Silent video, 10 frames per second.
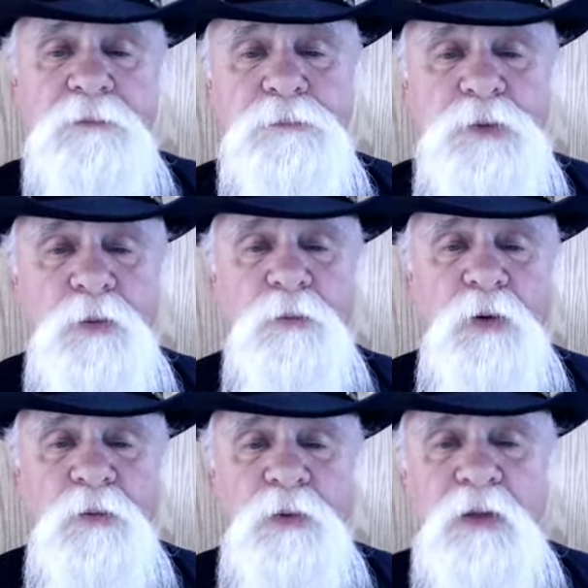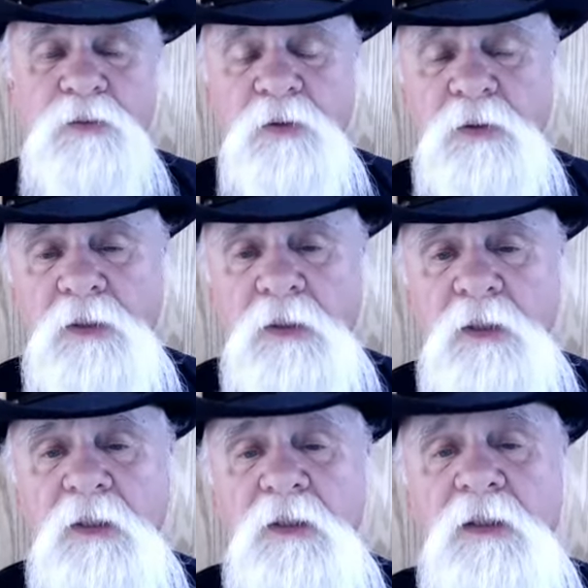dirt road we live on,
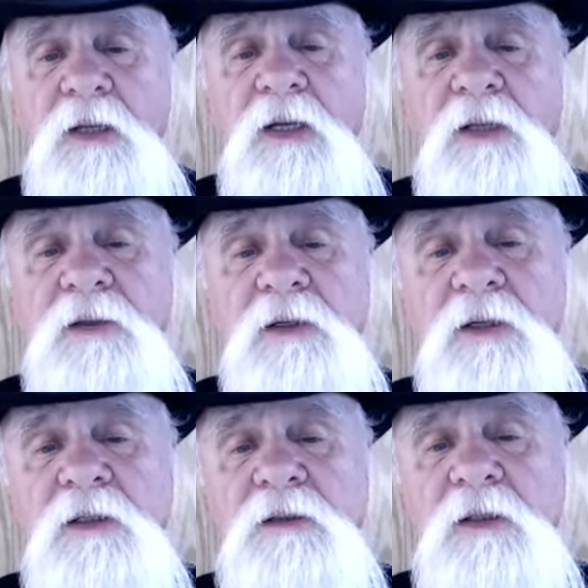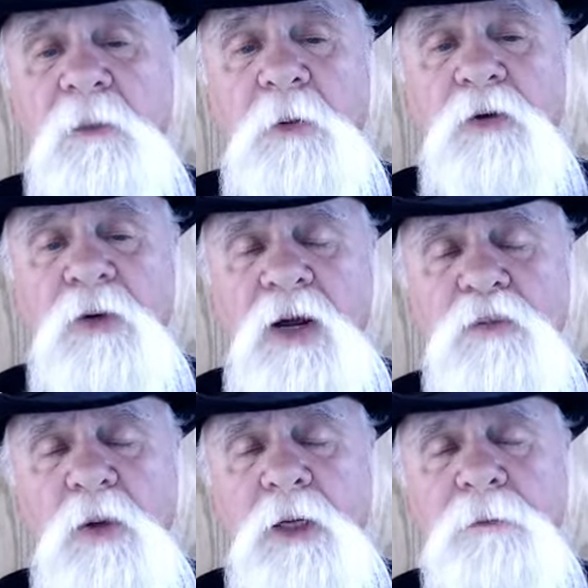and uh, up our driveway.